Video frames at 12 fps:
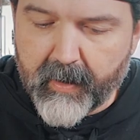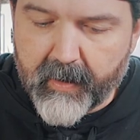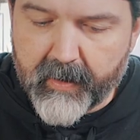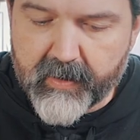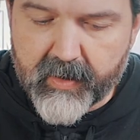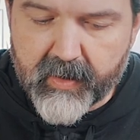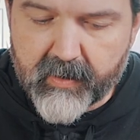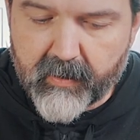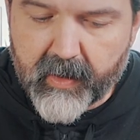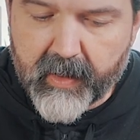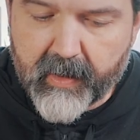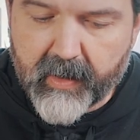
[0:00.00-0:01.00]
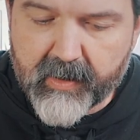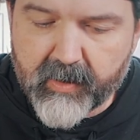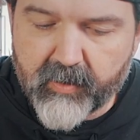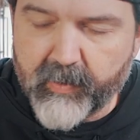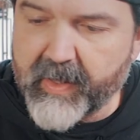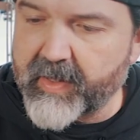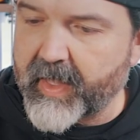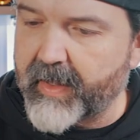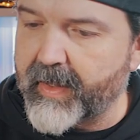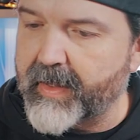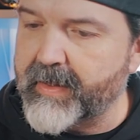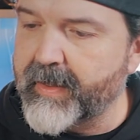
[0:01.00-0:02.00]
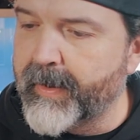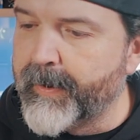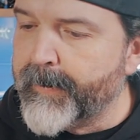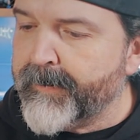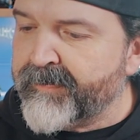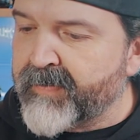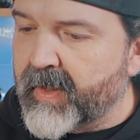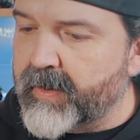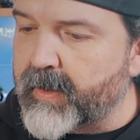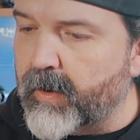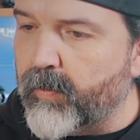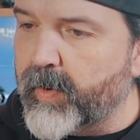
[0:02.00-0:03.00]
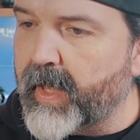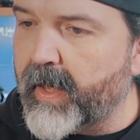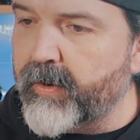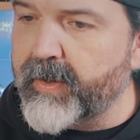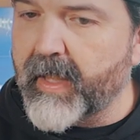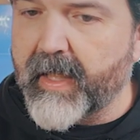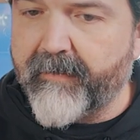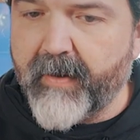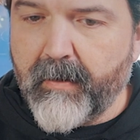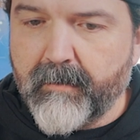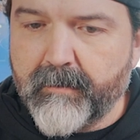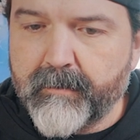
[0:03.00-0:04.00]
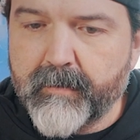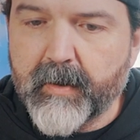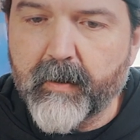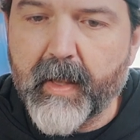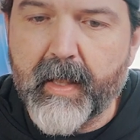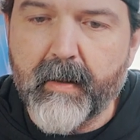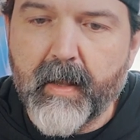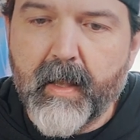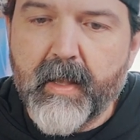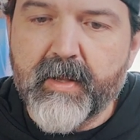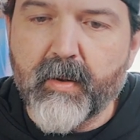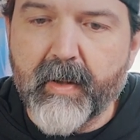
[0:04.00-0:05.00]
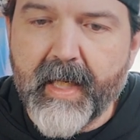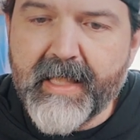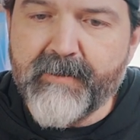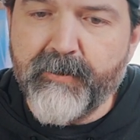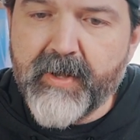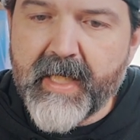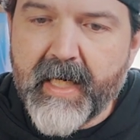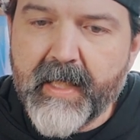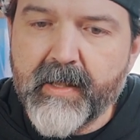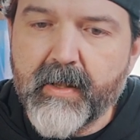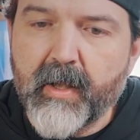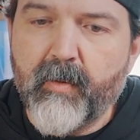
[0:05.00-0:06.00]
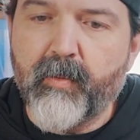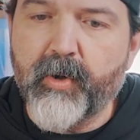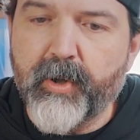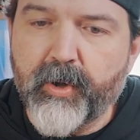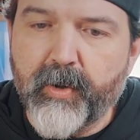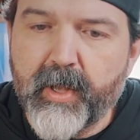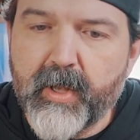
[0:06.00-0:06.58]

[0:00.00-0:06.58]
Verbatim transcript: Let's just, again, let's just reset this. So we got our deliver, okay? So let's pretend we're gonna go to